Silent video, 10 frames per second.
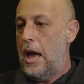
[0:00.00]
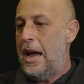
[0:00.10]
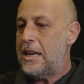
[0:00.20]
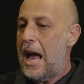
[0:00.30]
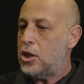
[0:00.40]

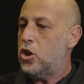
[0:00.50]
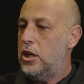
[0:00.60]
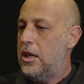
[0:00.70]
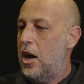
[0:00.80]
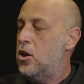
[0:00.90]
And
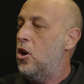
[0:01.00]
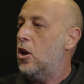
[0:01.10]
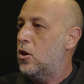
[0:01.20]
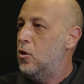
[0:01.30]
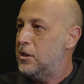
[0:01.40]
actually they are
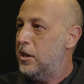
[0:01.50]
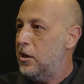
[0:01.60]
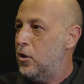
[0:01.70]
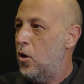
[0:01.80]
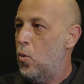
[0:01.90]
not losing,
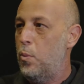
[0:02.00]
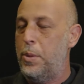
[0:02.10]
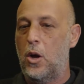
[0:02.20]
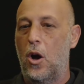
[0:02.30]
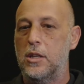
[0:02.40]
you know,
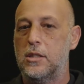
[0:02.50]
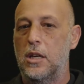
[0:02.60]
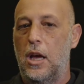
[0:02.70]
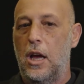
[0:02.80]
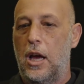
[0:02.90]
because
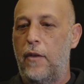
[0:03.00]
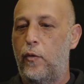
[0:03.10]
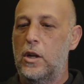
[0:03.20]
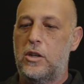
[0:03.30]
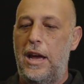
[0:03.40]
if
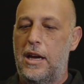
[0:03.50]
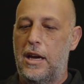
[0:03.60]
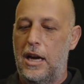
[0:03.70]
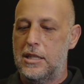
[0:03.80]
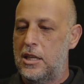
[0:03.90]
we'll take
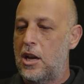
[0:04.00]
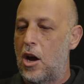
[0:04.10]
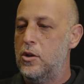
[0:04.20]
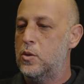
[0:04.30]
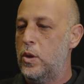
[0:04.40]
uh,
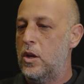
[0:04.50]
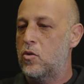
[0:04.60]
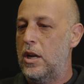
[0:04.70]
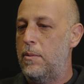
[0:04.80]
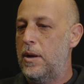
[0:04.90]
scenarios with
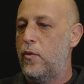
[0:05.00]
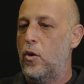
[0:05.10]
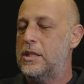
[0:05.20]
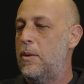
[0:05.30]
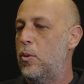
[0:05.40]
Incredibuild,
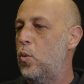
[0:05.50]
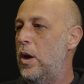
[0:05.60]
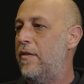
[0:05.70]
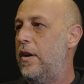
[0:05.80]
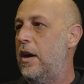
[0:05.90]
for example, we
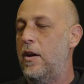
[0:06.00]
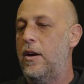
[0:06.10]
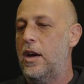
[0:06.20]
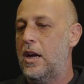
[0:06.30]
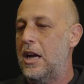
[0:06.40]
have
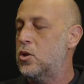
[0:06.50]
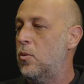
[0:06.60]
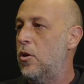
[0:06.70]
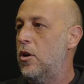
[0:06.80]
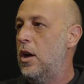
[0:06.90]
a, a, a
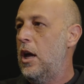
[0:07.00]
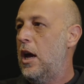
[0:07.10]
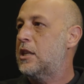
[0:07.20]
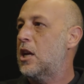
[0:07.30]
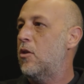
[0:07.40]
customer
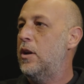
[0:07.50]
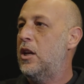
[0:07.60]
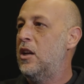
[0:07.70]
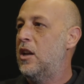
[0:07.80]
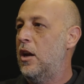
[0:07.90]

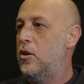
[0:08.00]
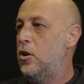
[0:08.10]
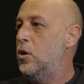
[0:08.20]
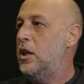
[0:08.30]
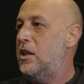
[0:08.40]
accelerating their
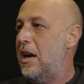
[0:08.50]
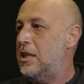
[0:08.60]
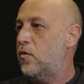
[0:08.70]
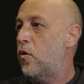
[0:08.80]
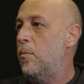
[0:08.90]
unit
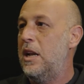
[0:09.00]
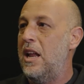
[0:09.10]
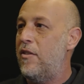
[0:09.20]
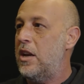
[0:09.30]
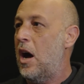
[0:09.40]
test from
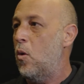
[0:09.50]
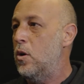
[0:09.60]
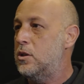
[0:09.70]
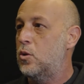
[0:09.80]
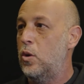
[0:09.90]
11 hours to